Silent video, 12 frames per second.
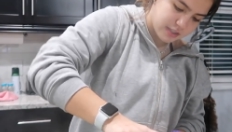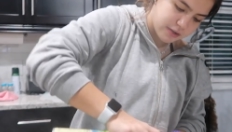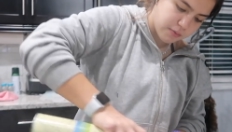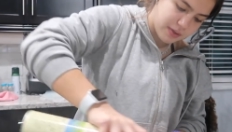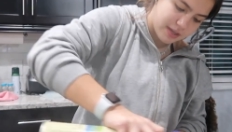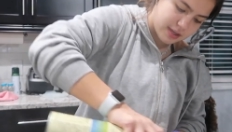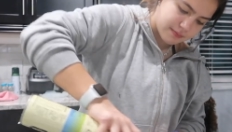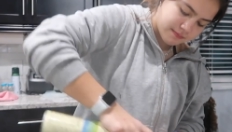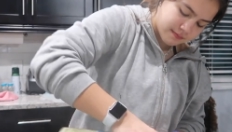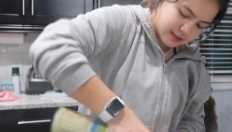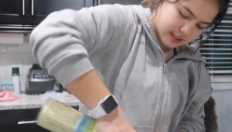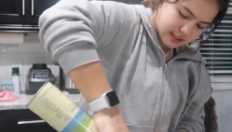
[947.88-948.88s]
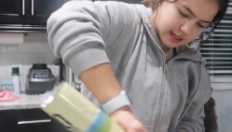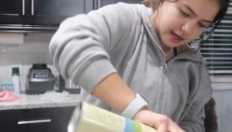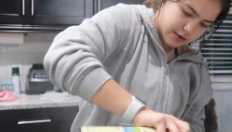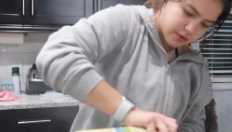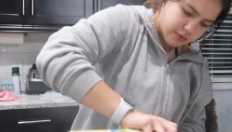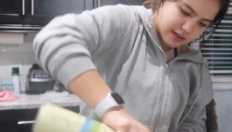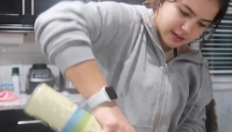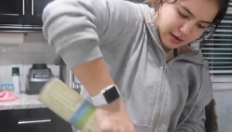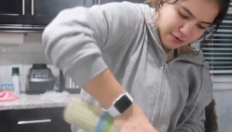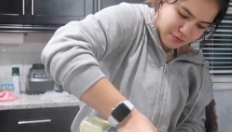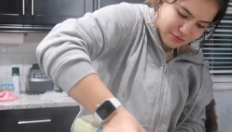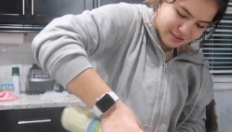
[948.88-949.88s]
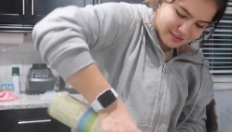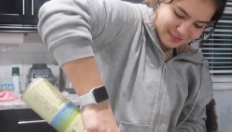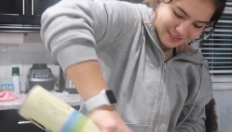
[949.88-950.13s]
a little bit tired right now.